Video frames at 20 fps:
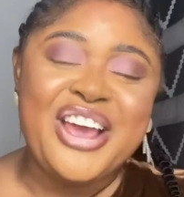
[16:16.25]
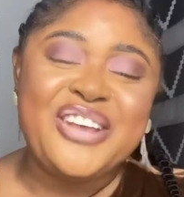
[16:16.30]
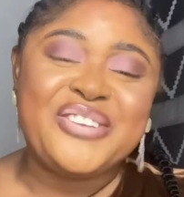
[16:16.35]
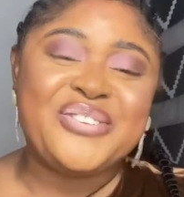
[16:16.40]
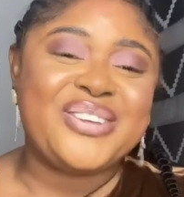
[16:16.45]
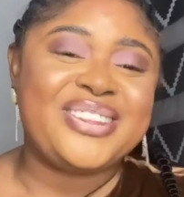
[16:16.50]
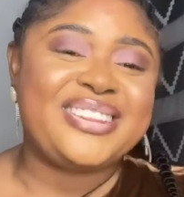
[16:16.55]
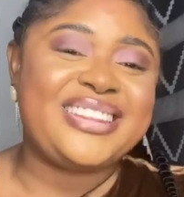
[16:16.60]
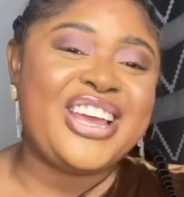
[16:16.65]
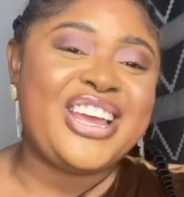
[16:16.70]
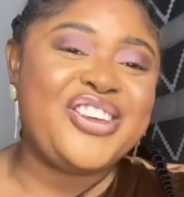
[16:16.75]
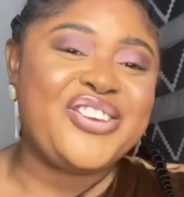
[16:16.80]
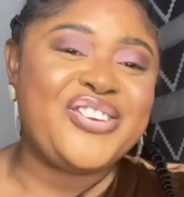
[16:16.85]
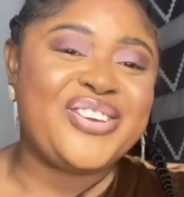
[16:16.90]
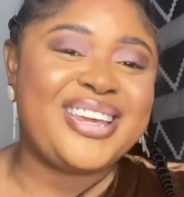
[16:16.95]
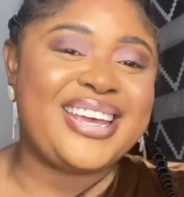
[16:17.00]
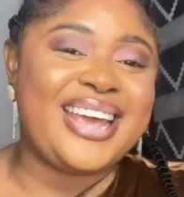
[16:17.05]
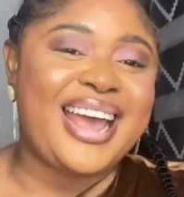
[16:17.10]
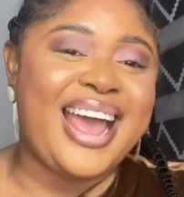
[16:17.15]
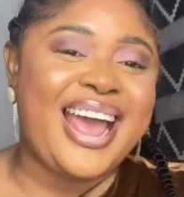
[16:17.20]
So thank
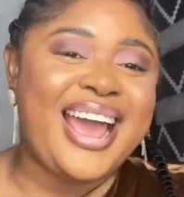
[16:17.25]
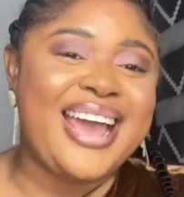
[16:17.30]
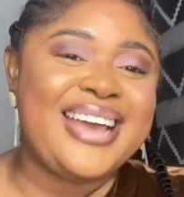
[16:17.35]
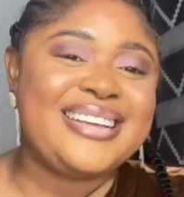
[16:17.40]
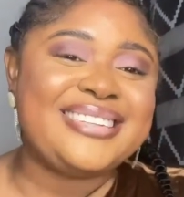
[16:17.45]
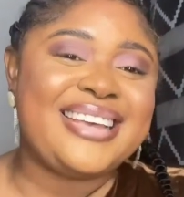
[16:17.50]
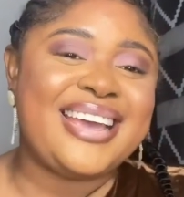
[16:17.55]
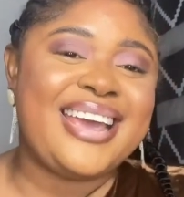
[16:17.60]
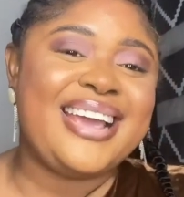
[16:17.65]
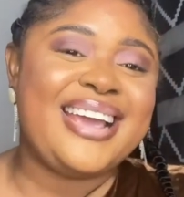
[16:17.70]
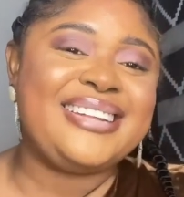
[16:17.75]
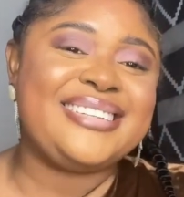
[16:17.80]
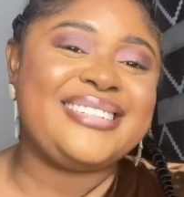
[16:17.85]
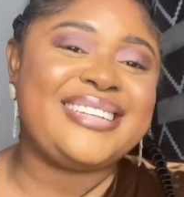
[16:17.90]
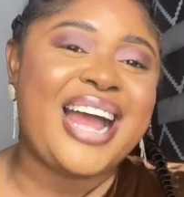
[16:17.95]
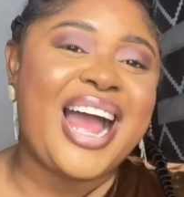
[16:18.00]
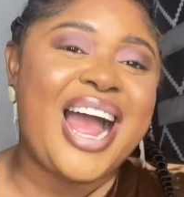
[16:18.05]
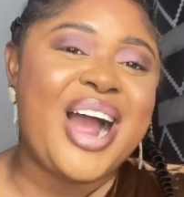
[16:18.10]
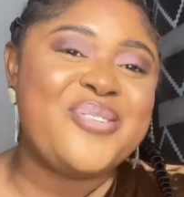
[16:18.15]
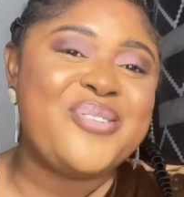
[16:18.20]
you guys, and
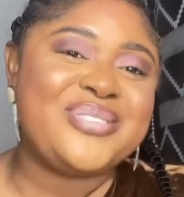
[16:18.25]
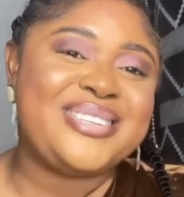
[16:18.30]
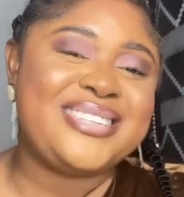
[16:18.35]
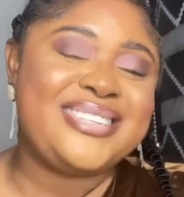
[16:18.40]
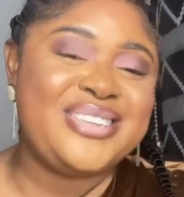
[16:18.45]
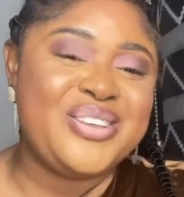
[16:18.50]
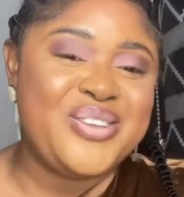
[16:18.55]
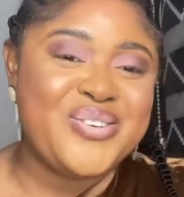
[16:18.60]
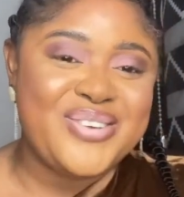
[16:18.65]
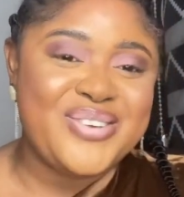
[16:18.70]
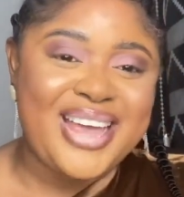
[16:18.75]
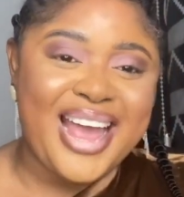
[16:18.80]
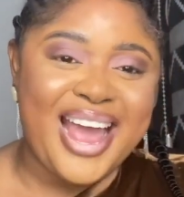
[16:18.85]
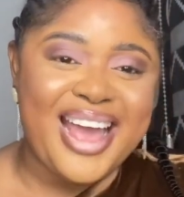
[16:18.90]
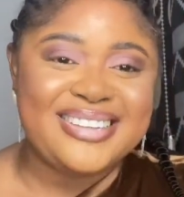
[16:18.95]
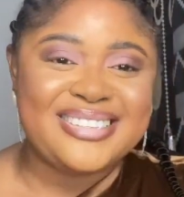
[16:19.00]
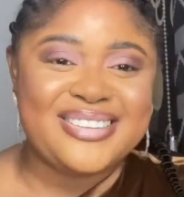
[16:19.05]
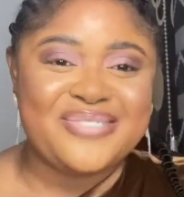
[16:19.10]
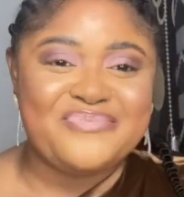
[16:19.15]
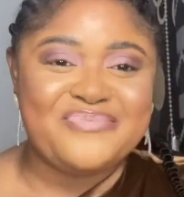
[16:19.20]
I will see you
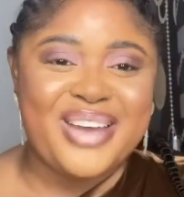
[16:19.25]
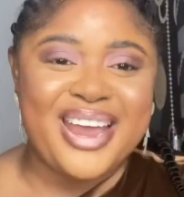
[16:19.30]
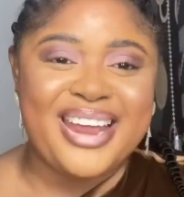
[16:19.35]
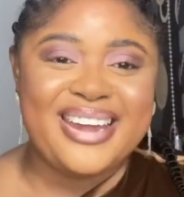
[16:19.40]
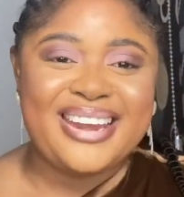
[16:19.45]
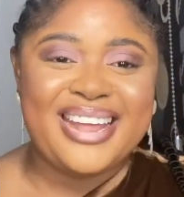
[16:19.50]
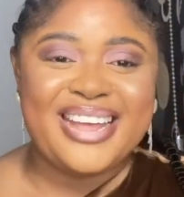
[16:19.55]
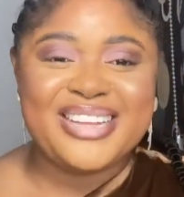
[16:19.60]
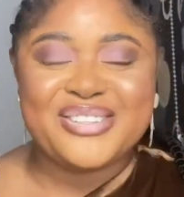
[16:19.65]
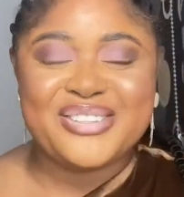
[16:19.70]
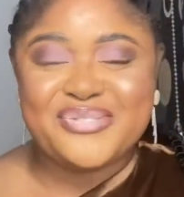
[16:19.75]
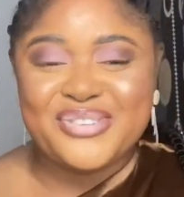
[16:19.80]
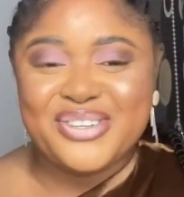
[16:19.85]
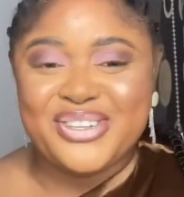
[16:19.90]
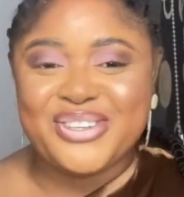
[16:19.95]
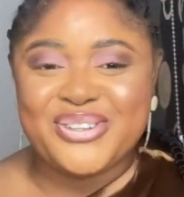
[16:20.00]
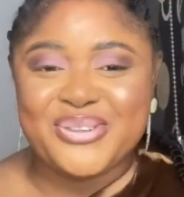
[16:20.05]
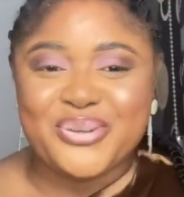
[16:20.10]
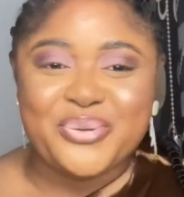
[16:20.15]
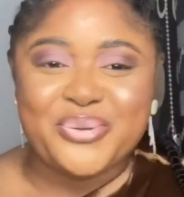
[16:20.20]
guys in my next
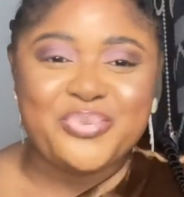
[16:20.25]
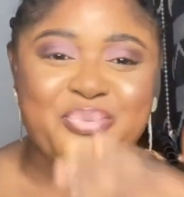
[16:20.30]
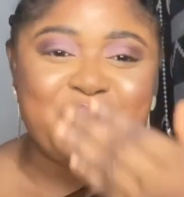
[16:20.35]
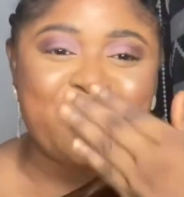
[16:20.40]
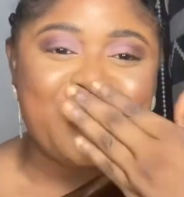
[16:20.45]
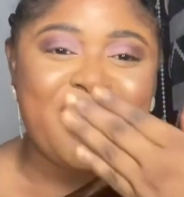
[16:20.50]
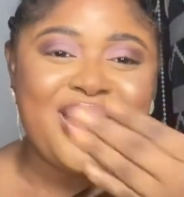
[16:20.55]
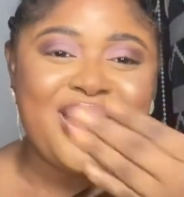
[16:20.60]
video.